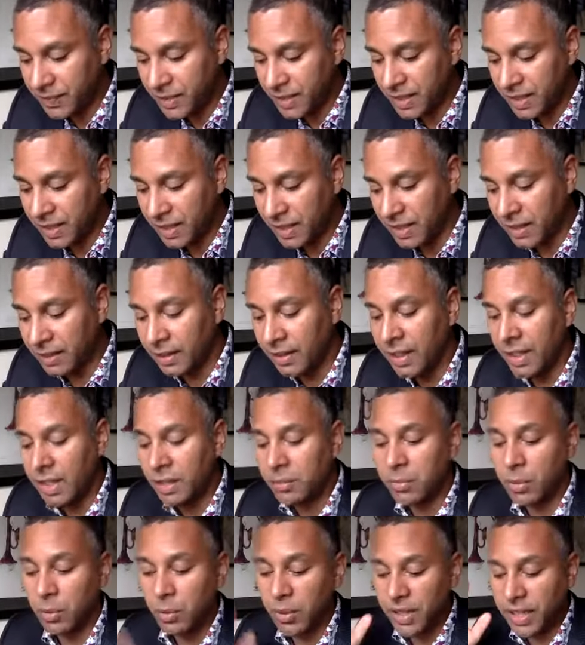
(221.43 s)
yeah,
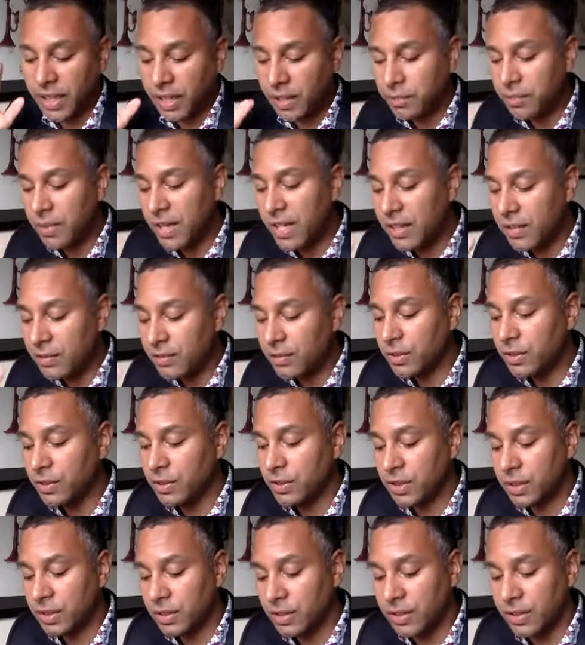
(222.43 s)
but when they obey the rules of
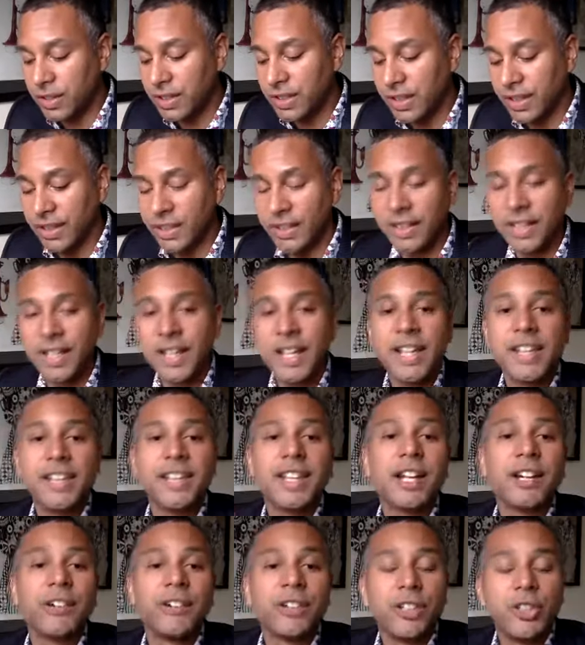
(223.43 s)
storytelling,
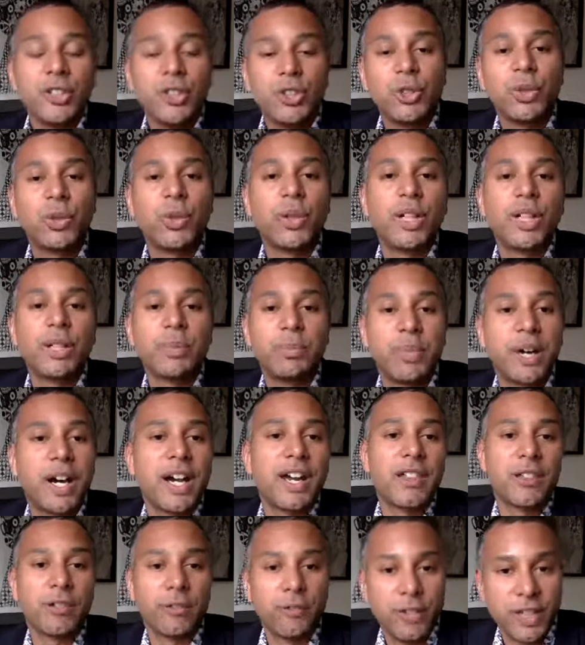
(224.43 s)
they're enjoyed
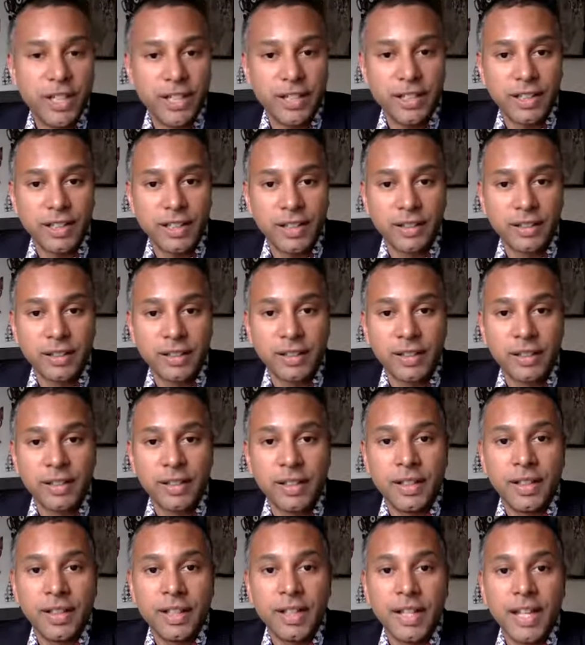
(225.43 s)
by the reader.
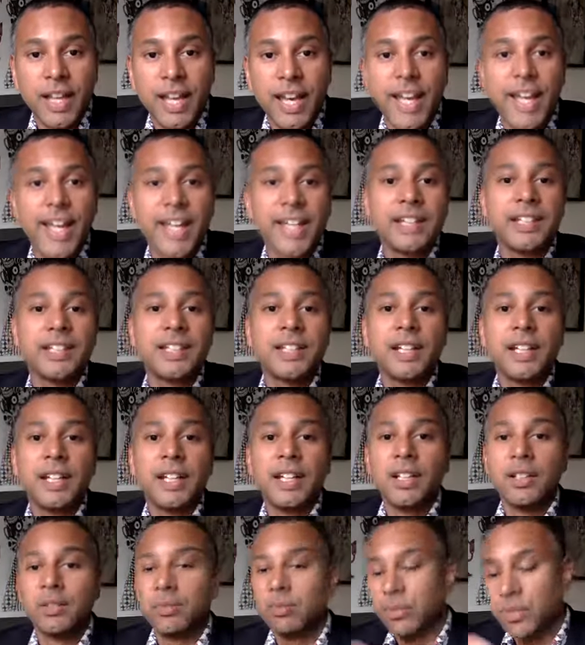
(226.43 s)
And
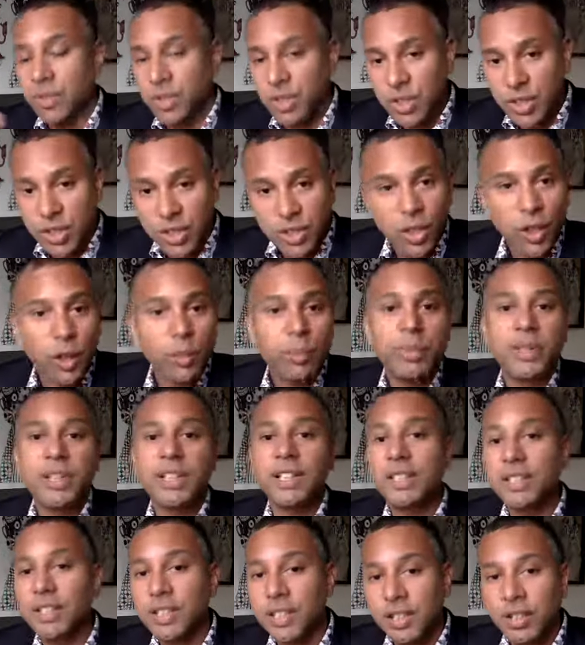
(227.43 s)

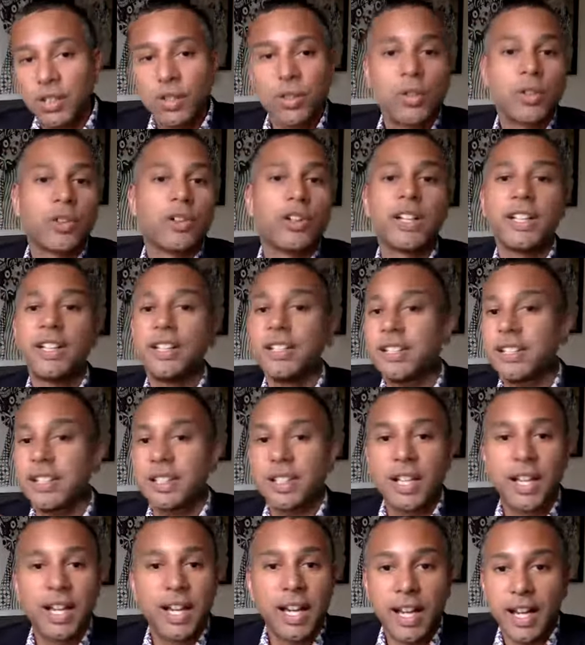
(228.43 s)
topics,
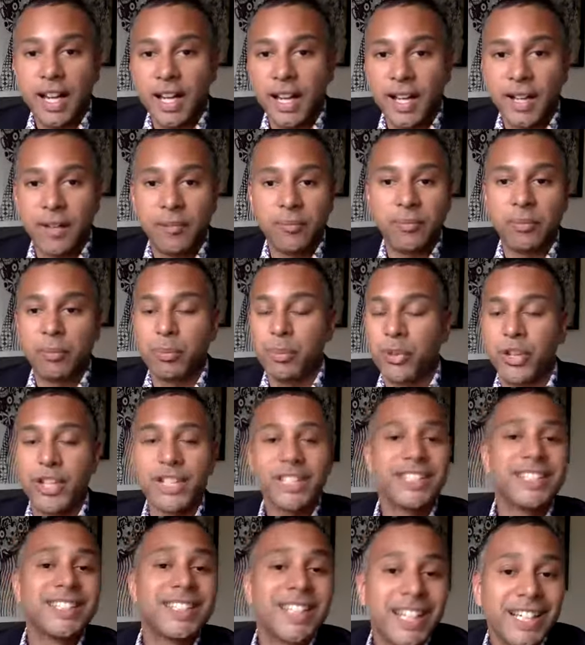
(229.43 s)
stories,
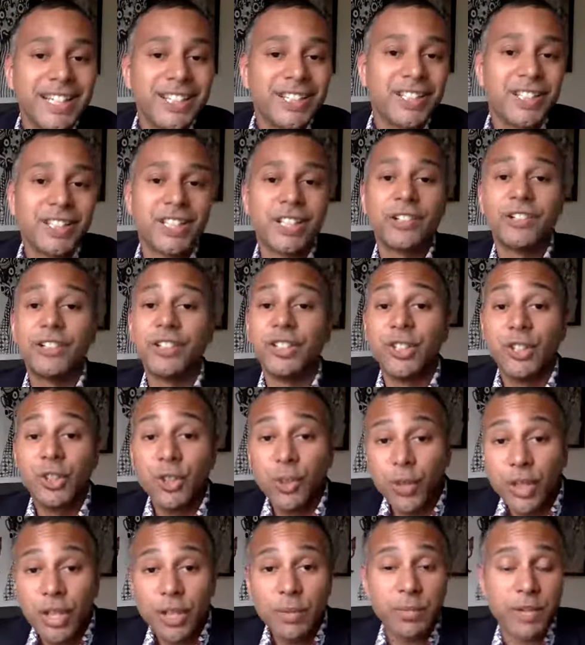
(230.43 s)
presentations that are
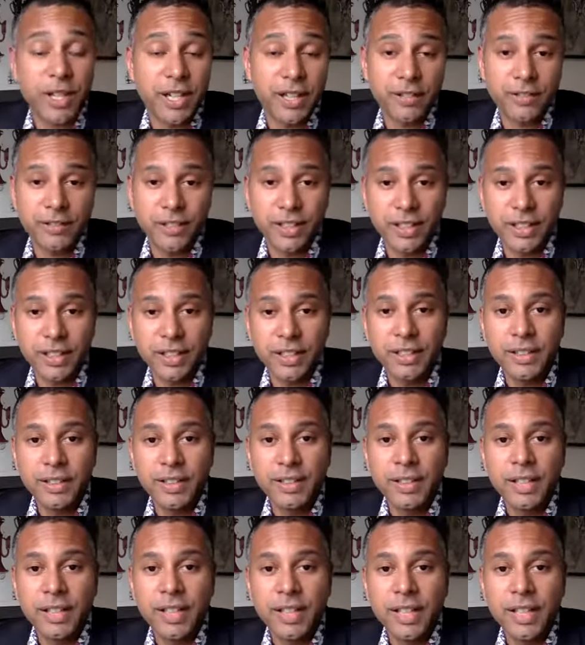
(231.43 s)
enjoyed by the
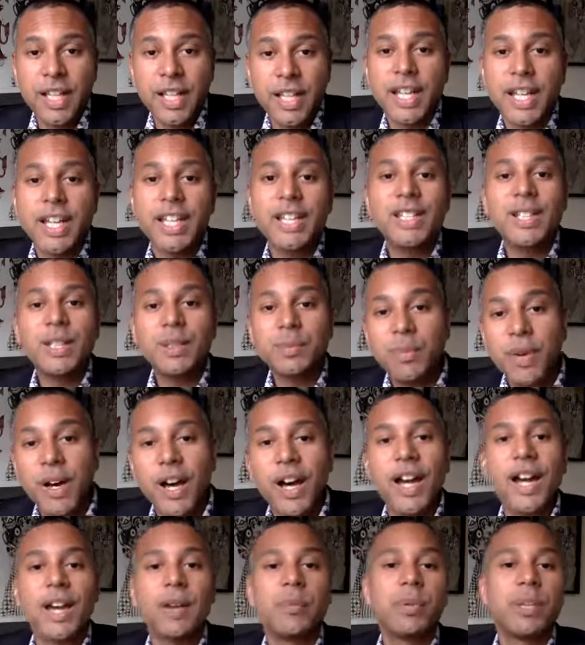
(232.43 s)
reader
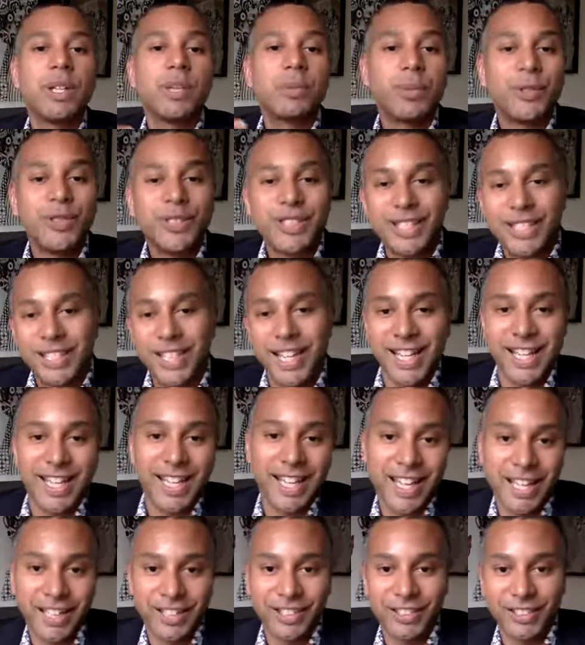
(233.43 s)
inspire people to take
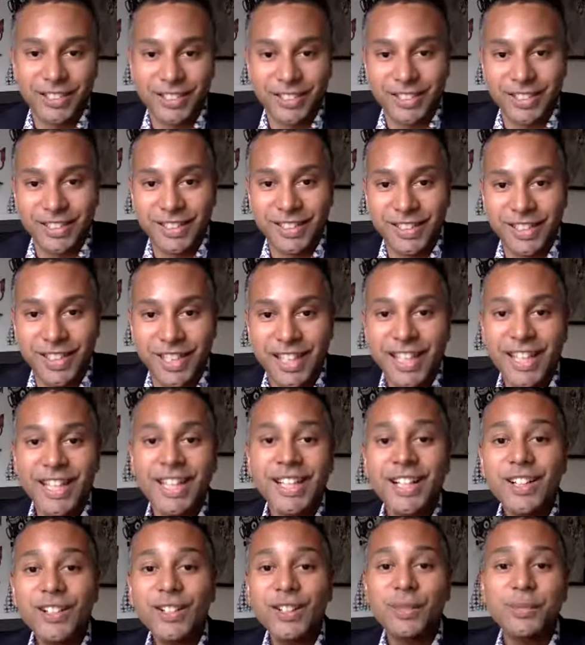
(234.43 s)
action. Yeah,
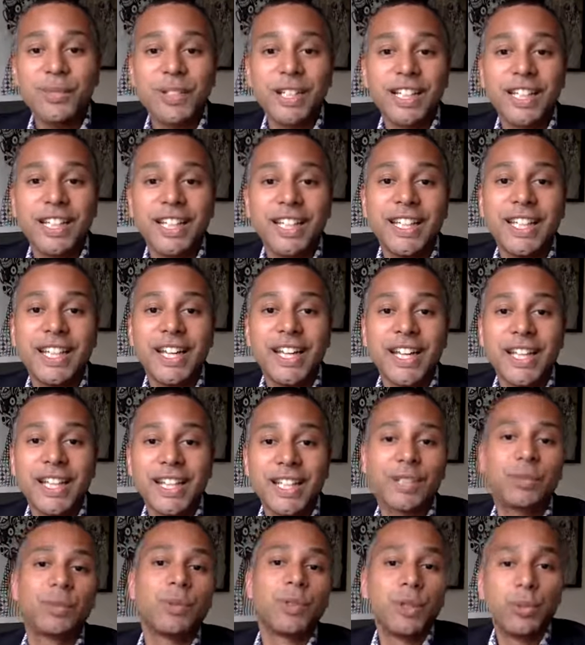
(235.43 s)
and ultimately,
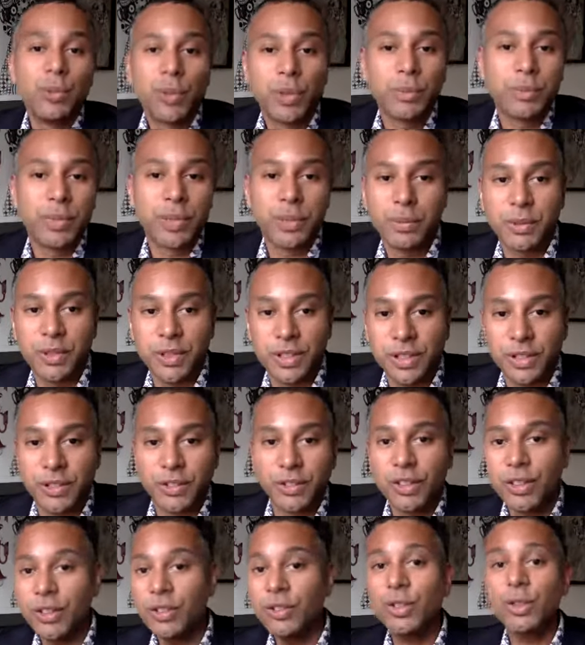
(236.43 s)
that's what you want people to do.
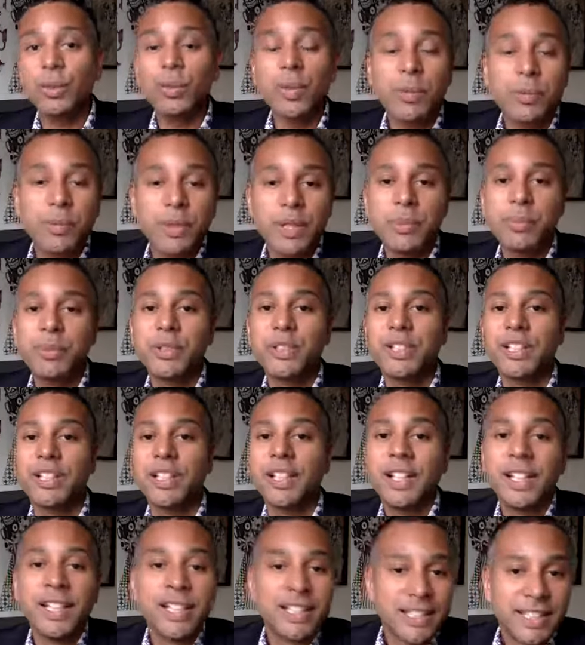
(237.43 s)
You don't just want people
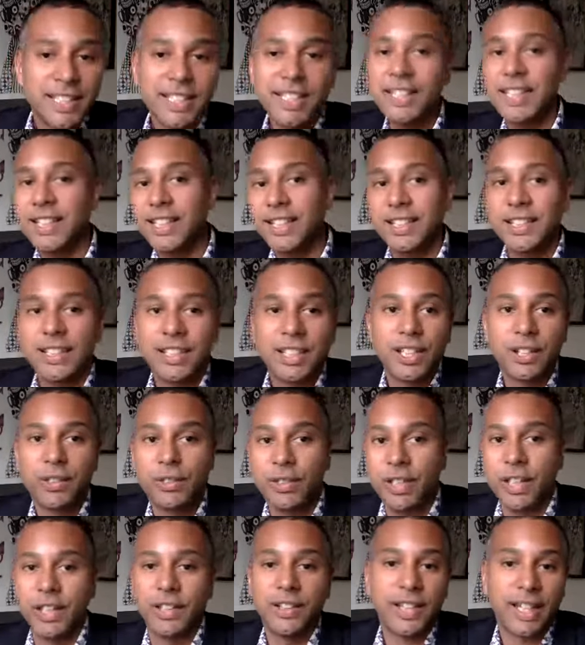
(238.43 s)
to sit and listen to you
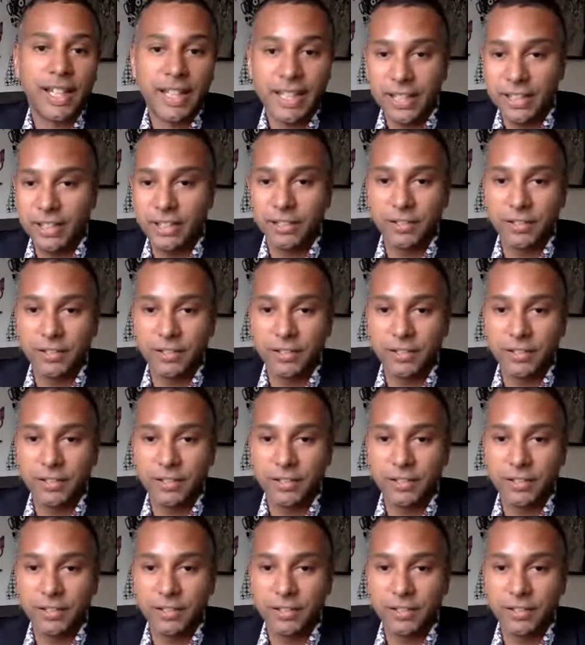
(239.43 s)
and go, yeah, that's